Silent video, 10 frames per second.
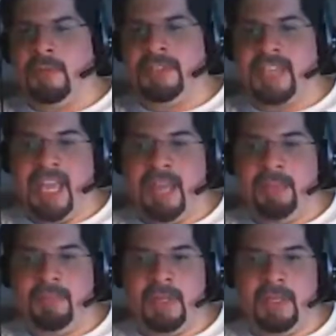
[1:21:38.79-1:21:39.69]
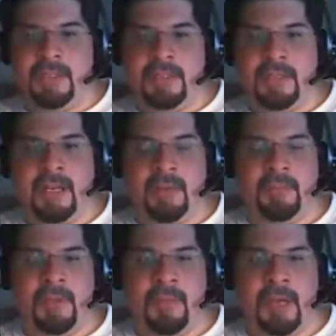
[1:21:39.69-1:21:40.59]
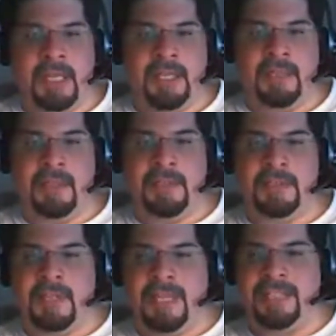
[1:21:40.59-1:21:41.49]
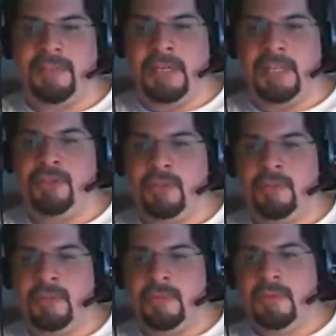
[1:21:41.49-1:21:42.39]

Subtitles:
him to escape, then the money is less of an issue.